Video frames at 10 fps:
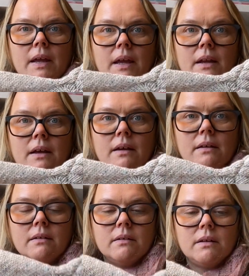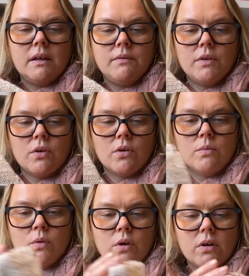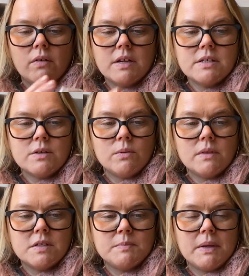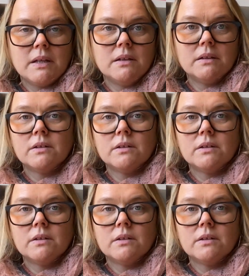And if you go more crazy with the speckled,